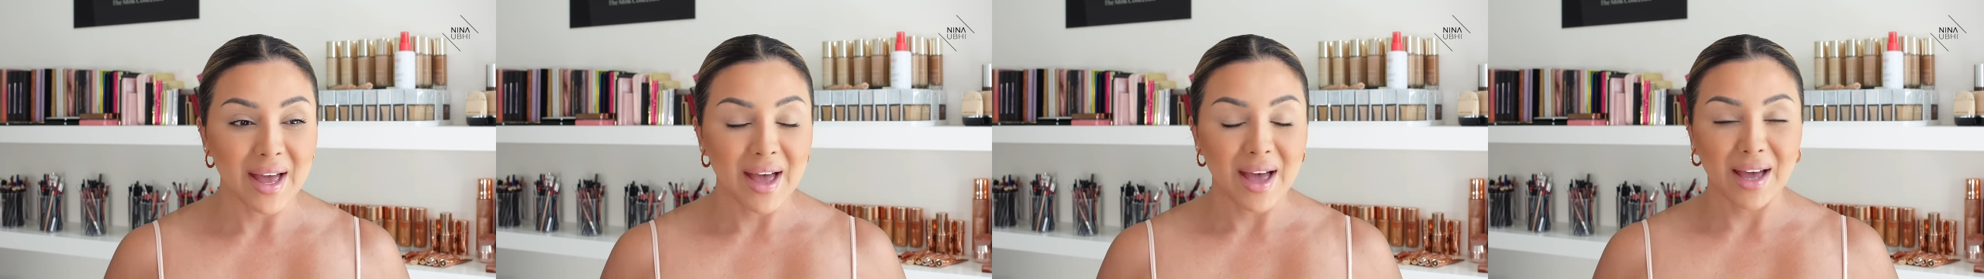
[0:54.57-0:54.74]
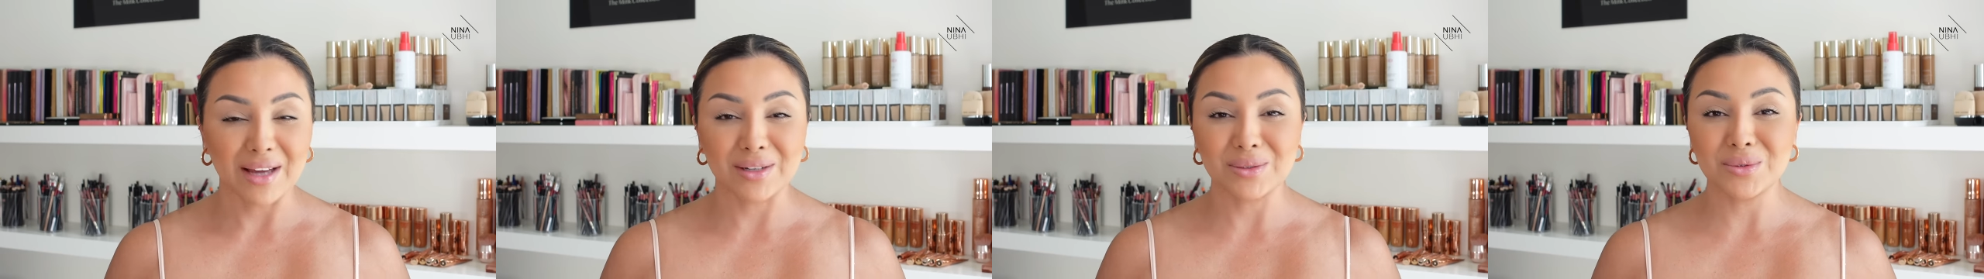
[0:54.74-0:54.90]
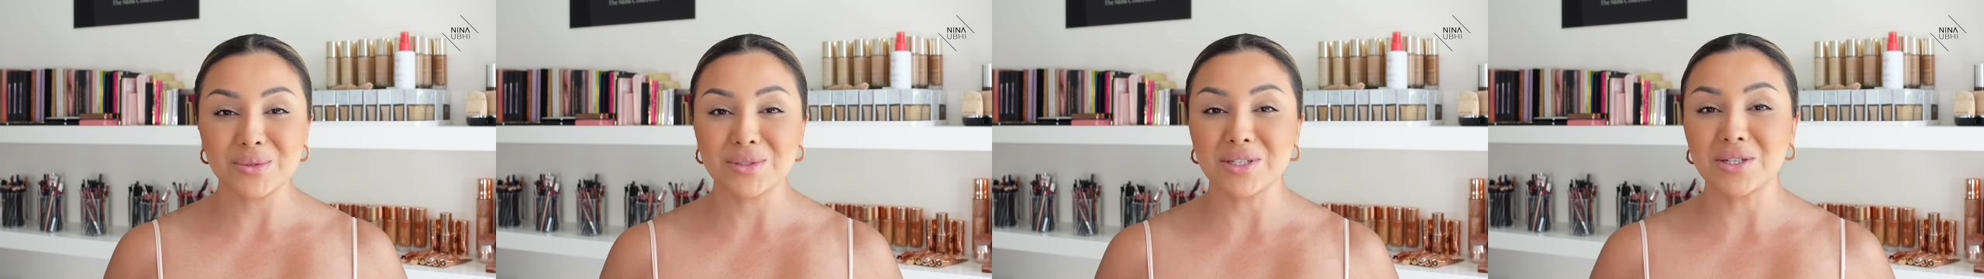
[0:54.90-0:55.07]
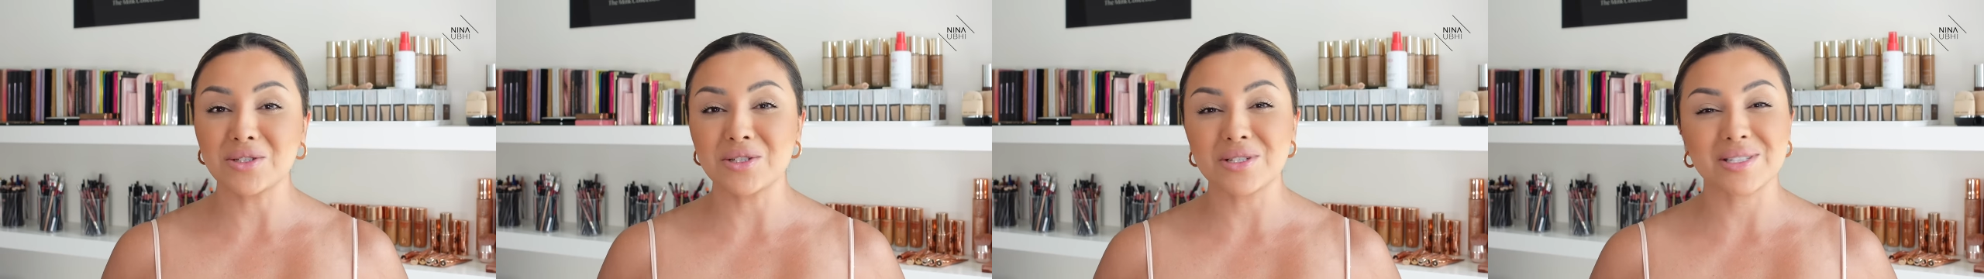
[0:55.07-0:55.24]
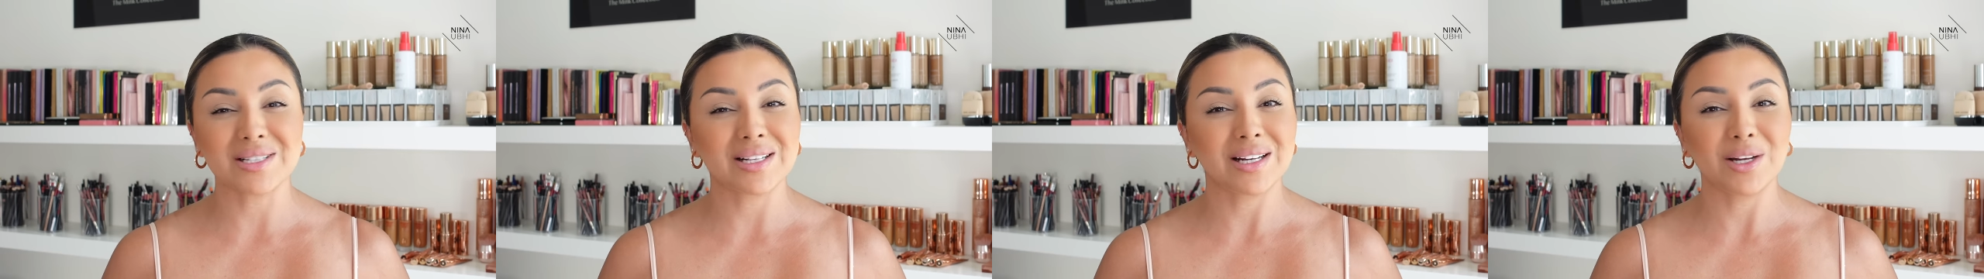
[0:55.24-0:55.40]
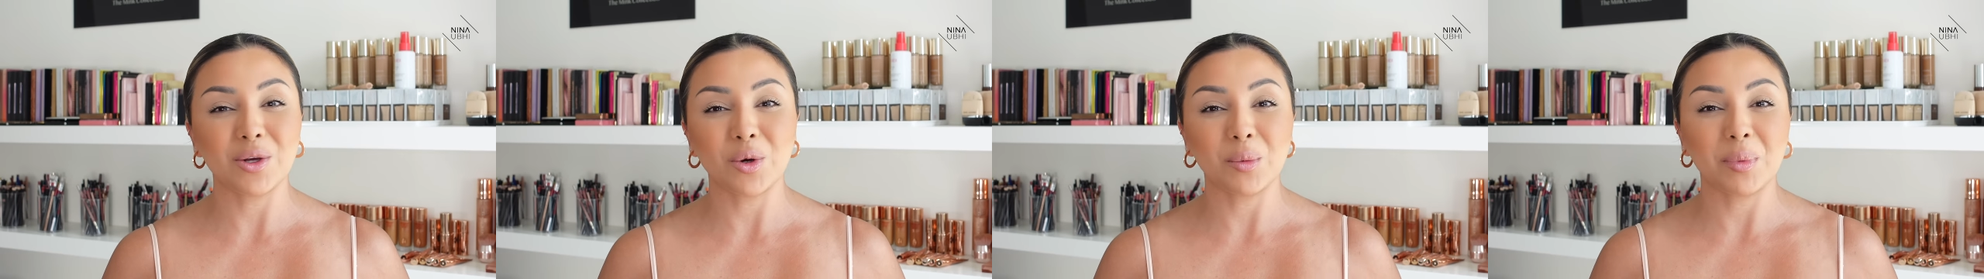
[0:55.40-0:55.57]
and also
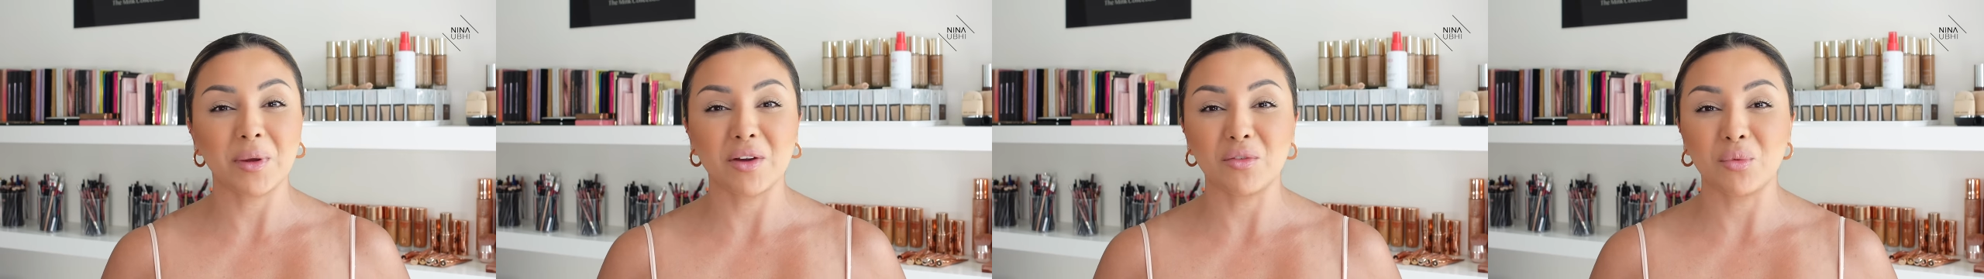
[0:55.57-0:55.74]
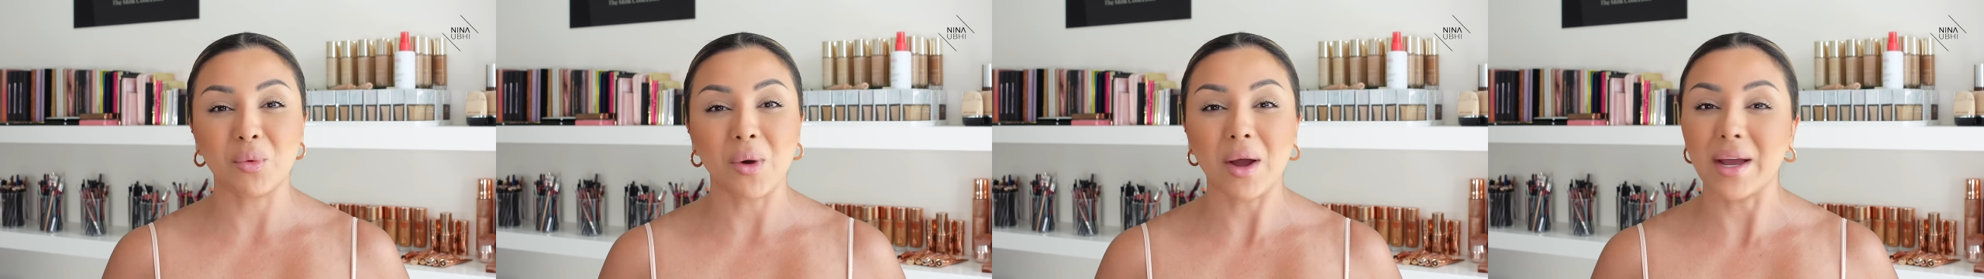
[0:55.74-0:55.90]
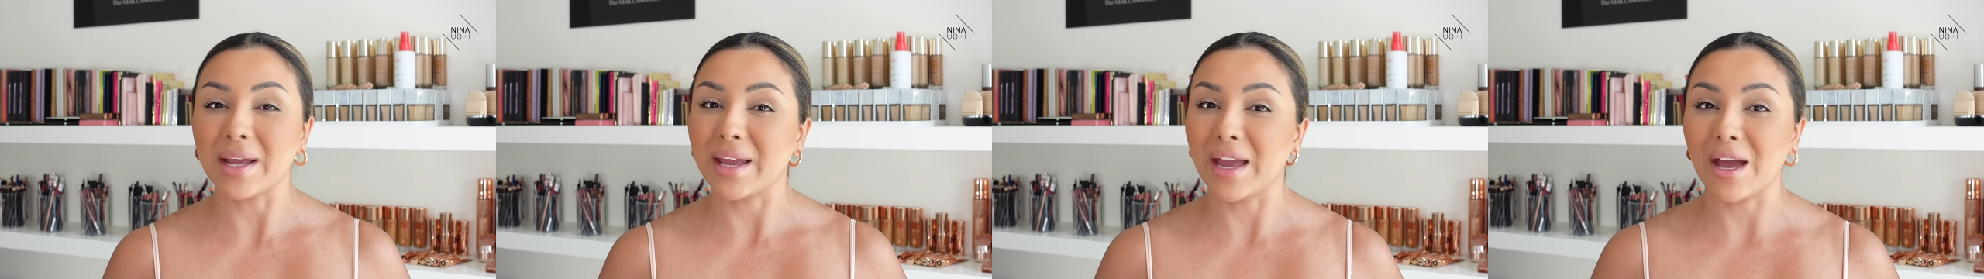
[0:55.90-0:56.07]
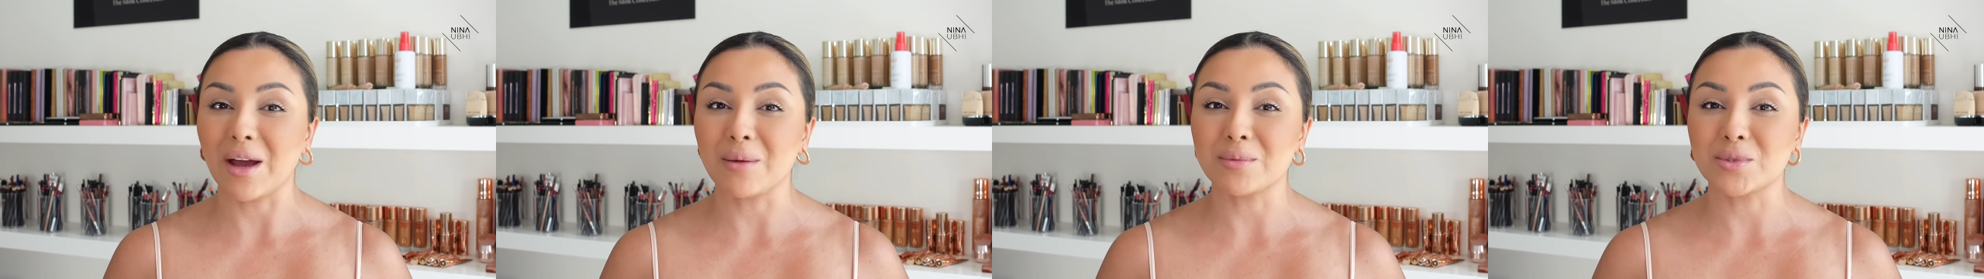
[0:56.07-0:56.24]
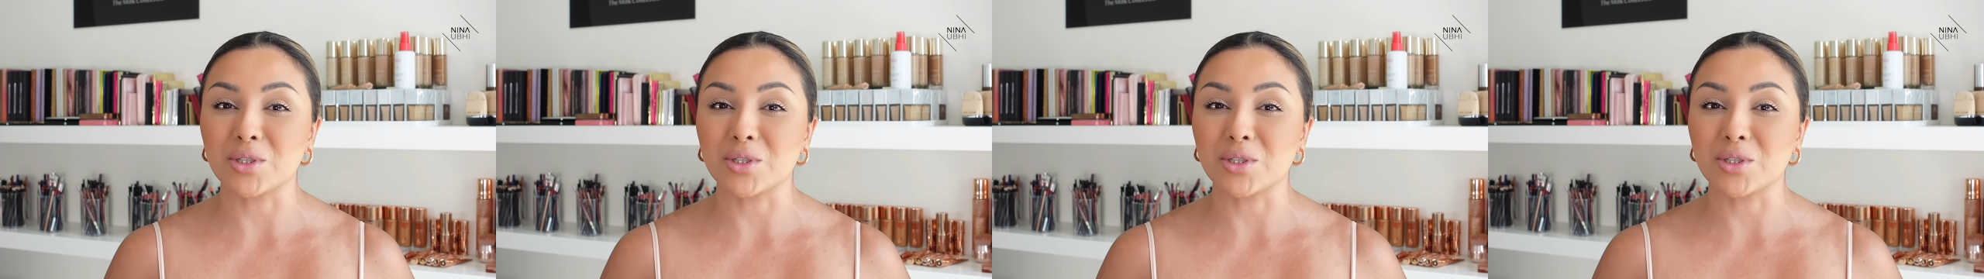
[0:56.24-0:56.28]
just a little bit of what I get